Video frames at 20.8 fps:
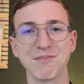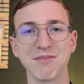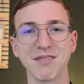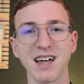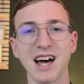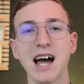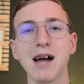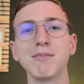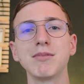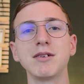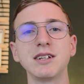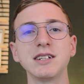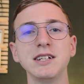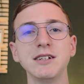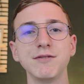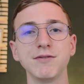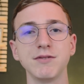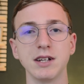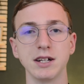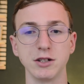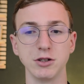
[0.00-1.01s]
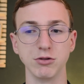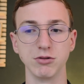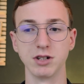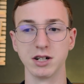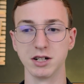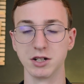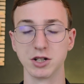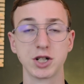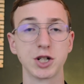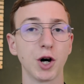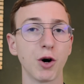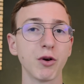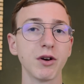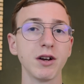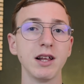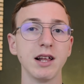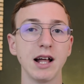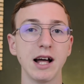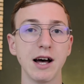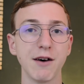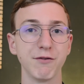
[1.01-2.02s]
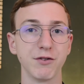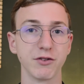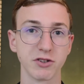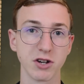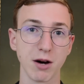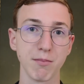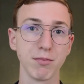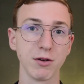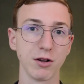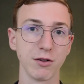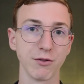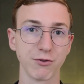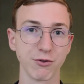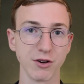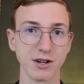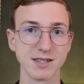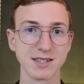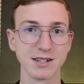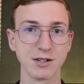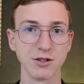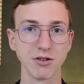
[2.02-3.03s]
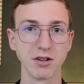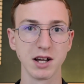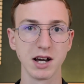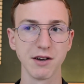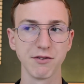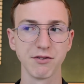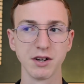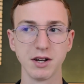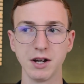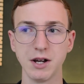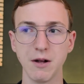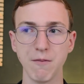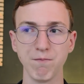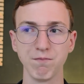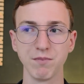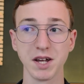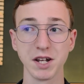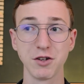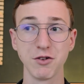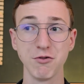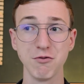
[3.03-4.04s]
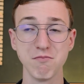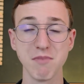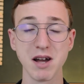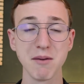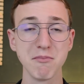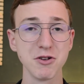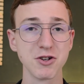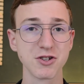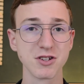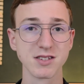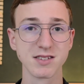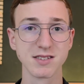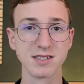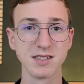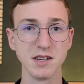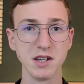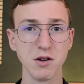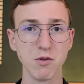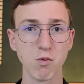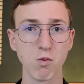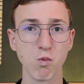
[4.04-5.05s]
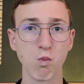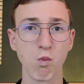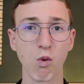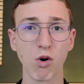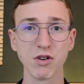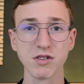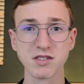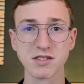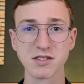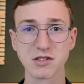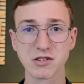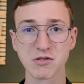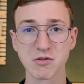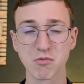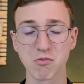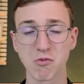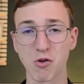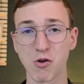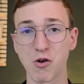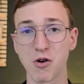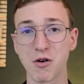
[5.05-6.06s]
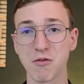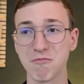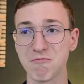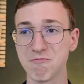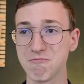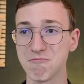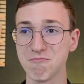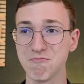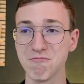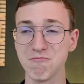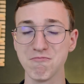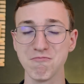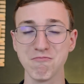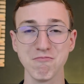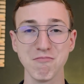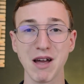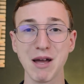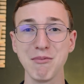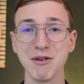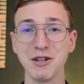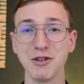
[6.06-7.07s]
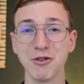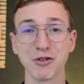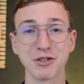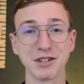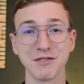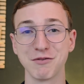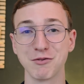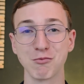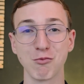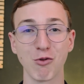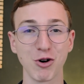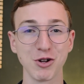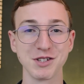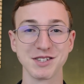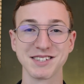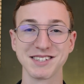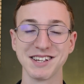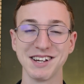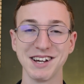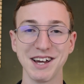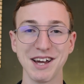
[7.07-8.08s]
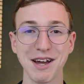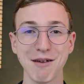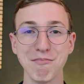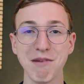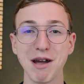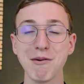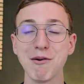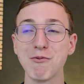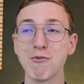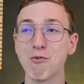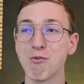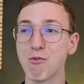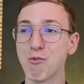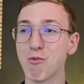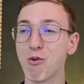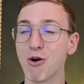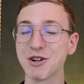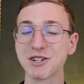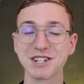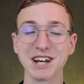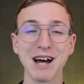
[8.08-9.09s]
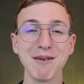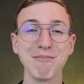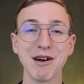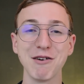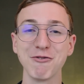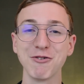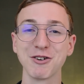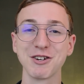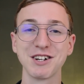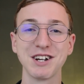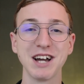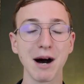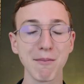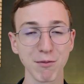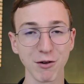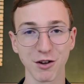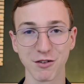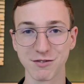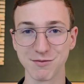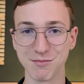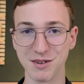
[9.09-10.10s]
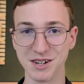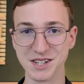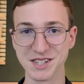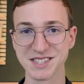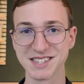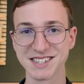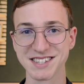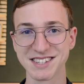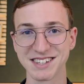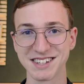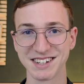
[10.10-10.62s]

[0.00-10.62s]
I believe that you can totally have a couple of friends in your life that you maybe just see once or maybe not even once, maybe one time every couple of months.